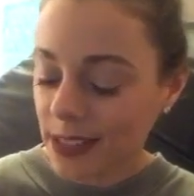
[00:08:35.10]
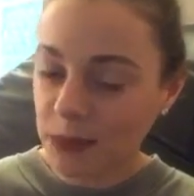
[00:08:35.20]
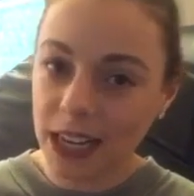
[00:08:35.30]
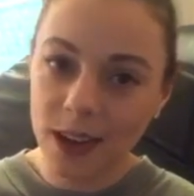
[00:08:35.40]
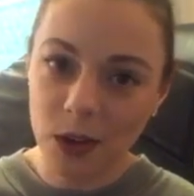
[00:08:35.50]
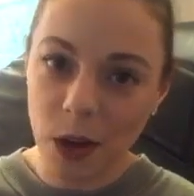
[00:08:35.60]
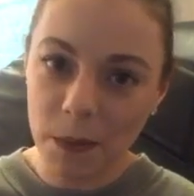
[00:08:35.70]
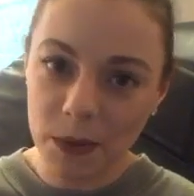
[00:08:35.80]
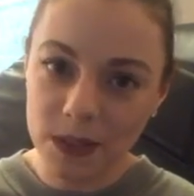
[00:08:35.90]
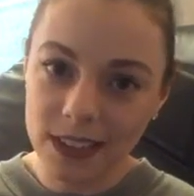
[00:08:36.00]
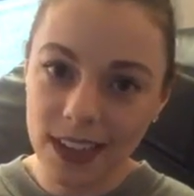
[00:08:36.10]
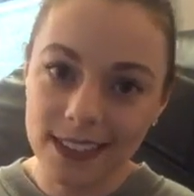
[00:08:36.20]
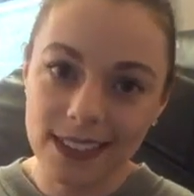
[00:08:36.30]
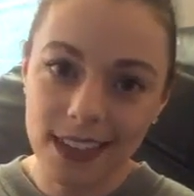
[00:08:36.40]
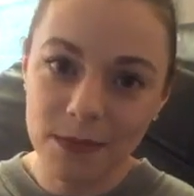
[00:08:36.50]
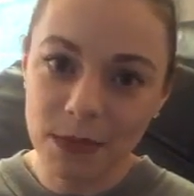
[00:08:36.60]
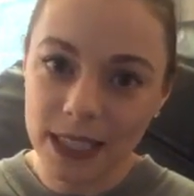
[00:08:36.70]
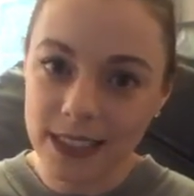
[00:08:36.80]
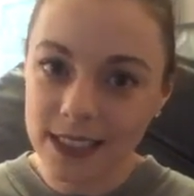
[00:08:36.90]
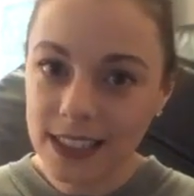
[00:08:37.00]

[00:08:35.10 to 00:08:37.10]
I mean, I grew up in Wisconsin, but